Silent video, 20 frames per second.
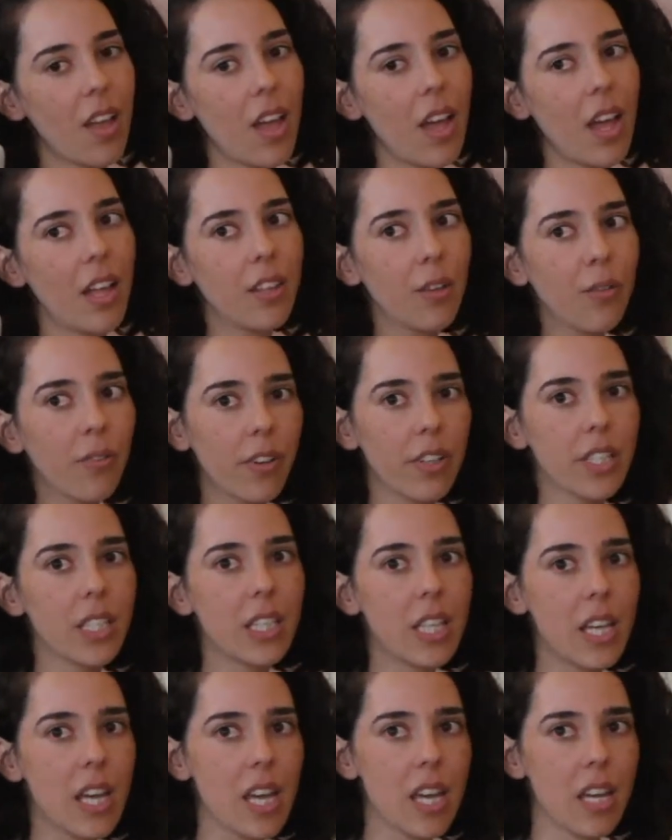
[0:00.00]
And the first
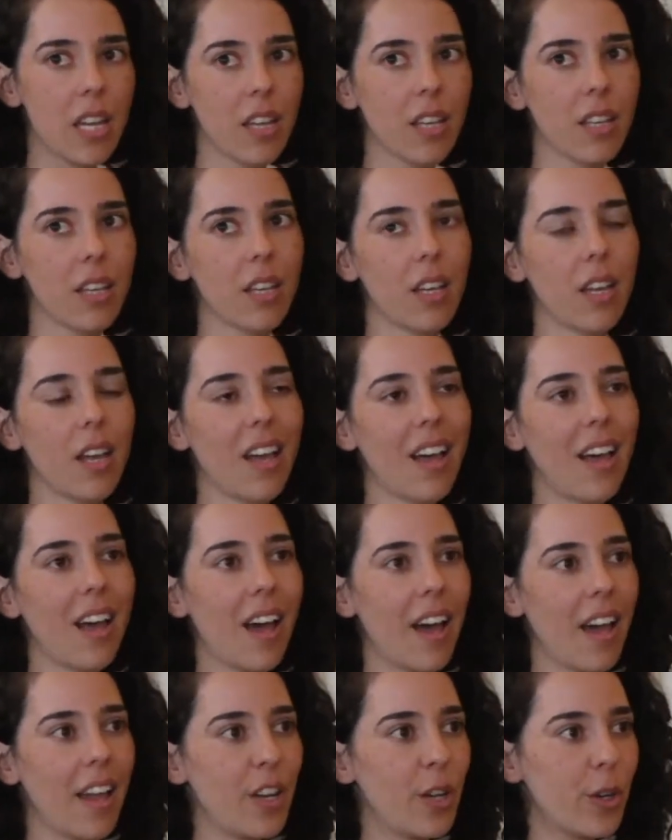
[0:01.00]
thing
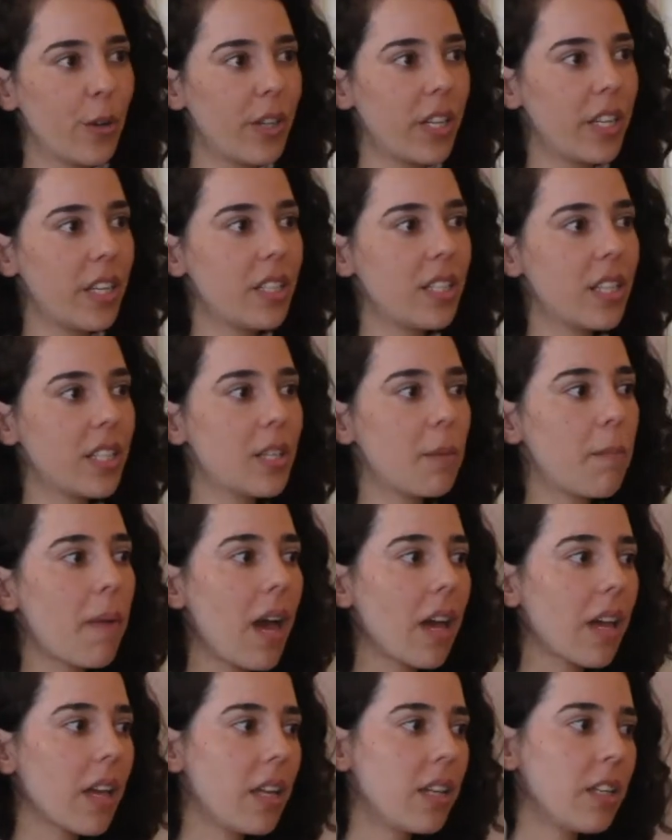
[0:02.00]
I noticed as a
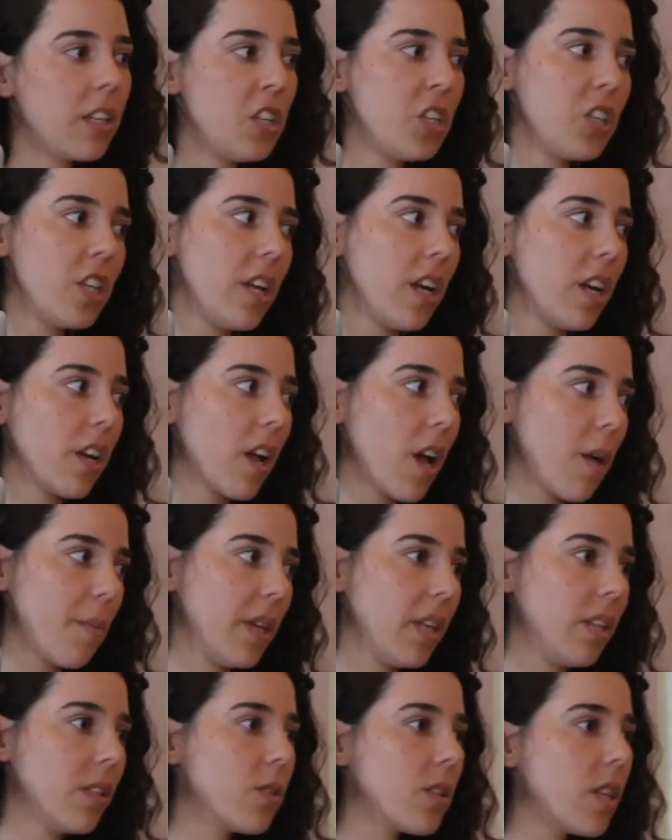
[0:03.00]
back-end engineer coming
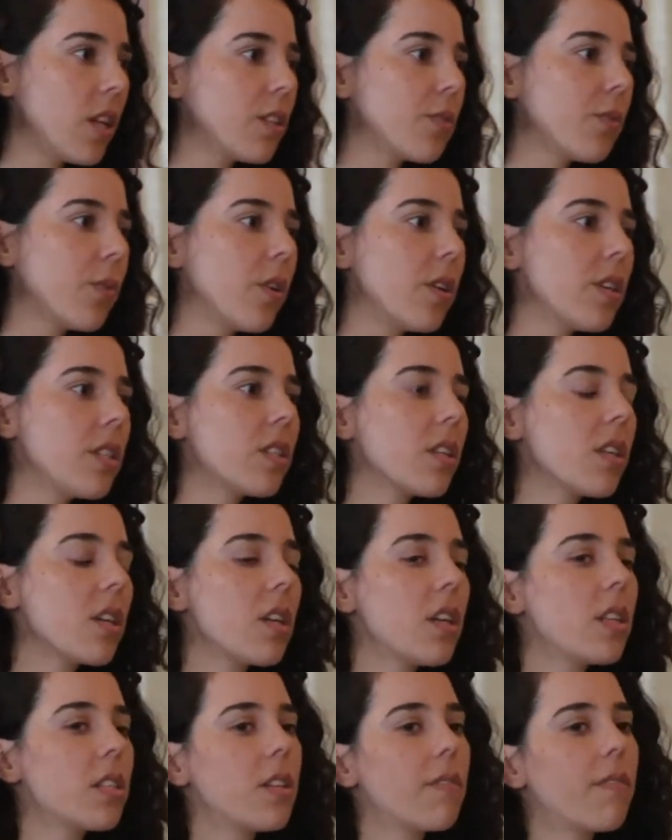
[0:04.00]
into Salesforce
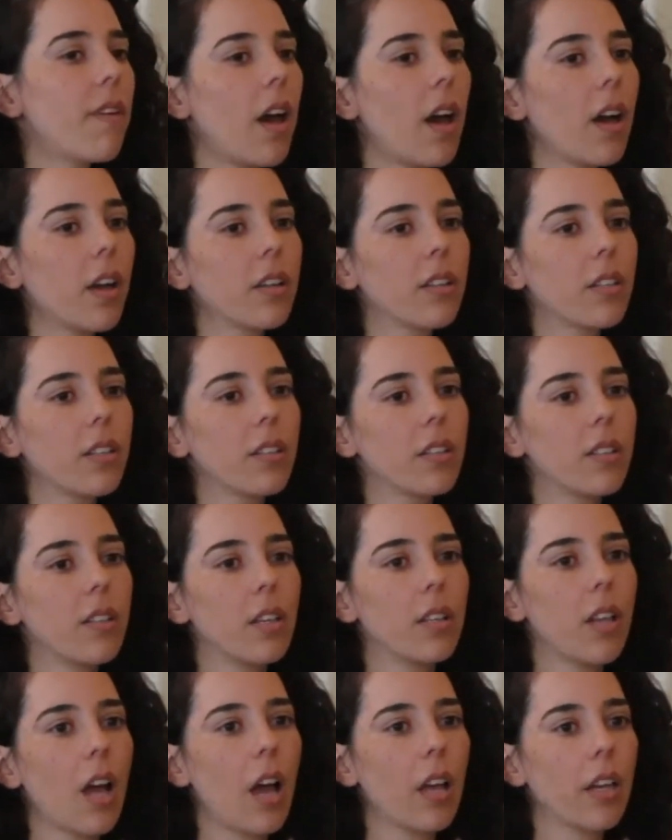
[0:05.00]
is the fact
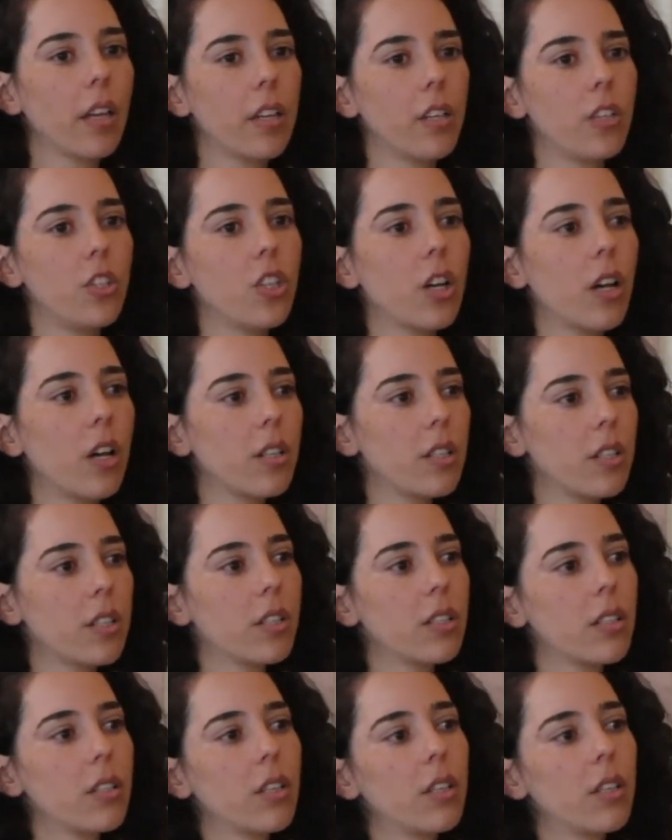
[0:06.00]
that I can just